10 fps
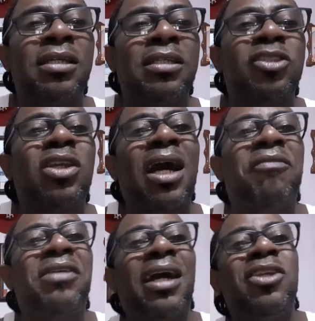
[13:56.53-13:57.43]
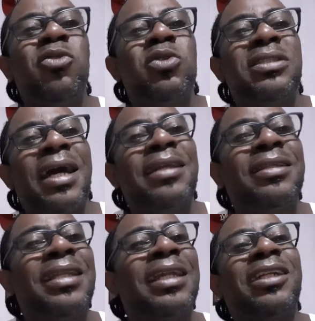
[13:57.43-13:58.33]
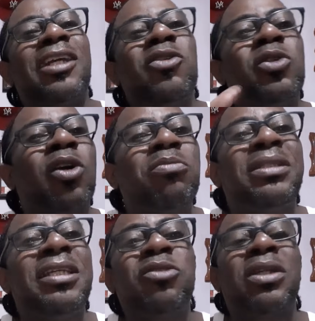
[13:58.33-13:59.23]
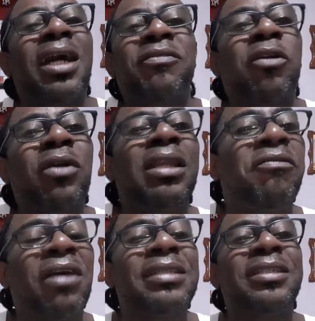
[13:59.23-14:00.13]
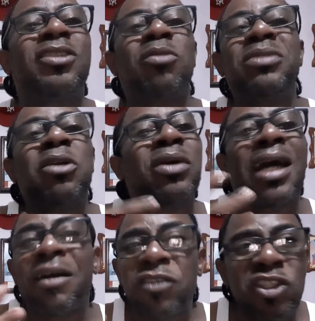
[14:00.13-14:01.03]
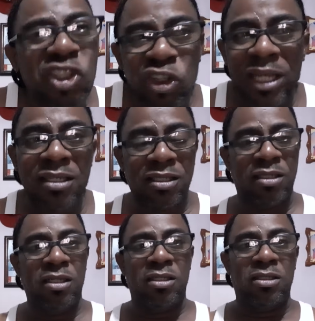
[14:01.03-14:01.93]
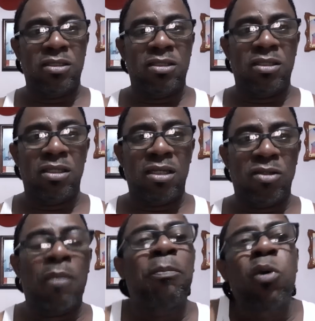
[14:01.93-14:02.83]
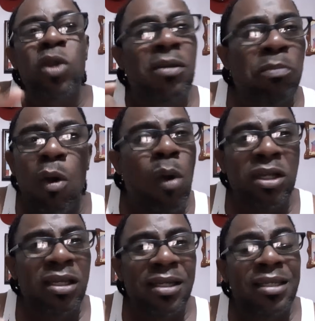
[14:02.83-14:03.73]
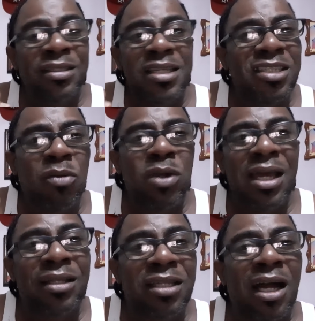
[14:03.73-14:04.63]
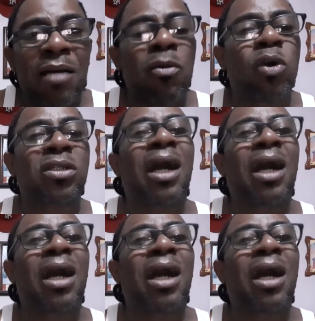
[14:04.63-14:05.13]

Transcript: So you have to use 99 and use some things when I have no relevancy, something when I have no strength. No pulling power, no, you know, the things that we are talking about.